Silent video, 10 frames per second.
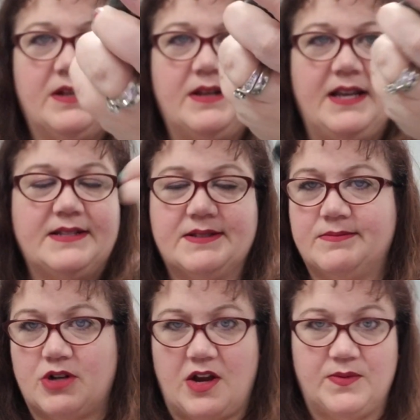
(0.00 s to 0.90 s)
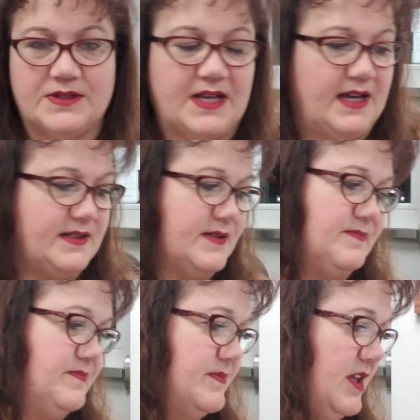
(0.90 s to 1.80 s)
Nice travel size,
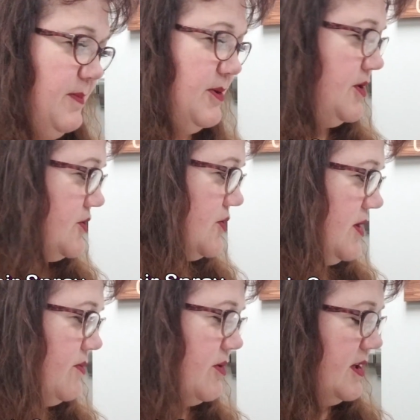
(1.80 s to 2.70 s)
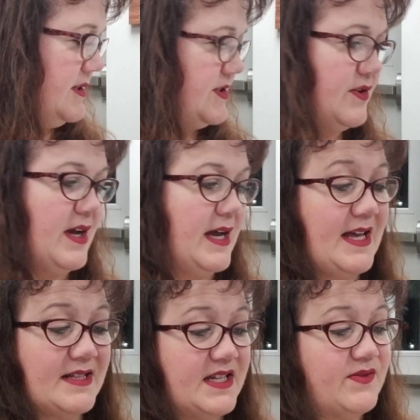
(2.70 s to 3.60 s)
keep in your drawer at work. So, and
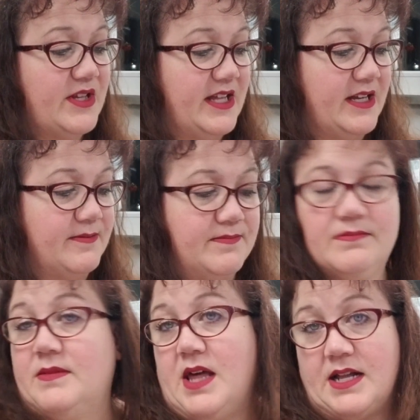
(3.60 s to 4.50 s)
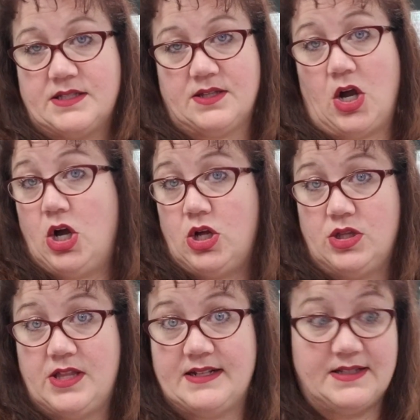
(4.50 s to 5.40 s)
that's everything. That's
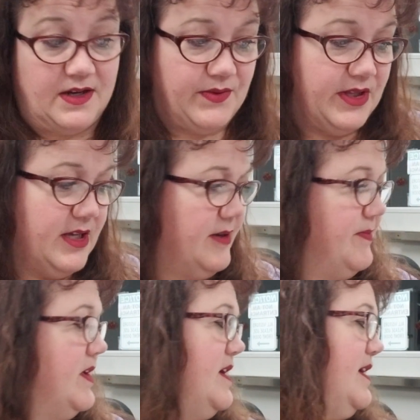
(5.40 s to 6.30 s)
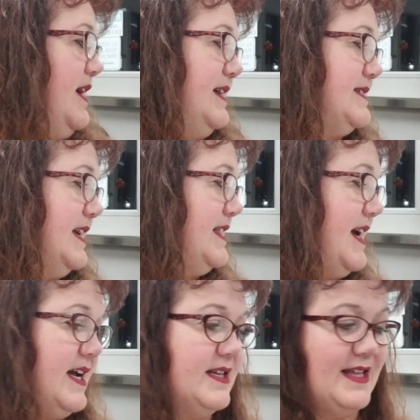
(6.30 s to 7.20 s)
all, that's everything. I say
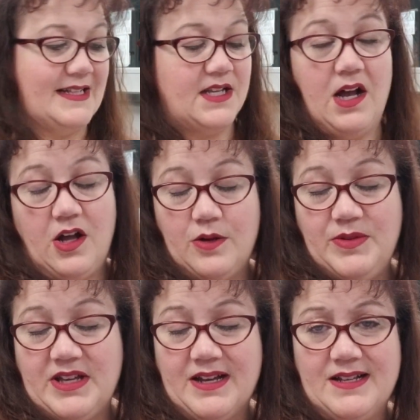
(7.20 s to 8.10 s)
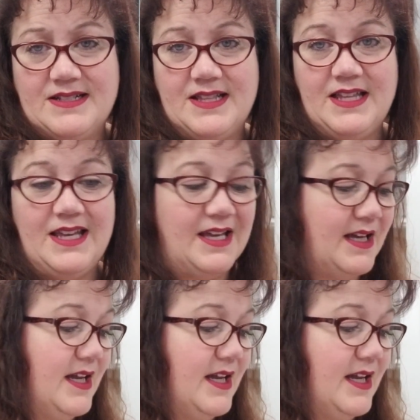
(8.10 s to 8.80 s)
that that's all because the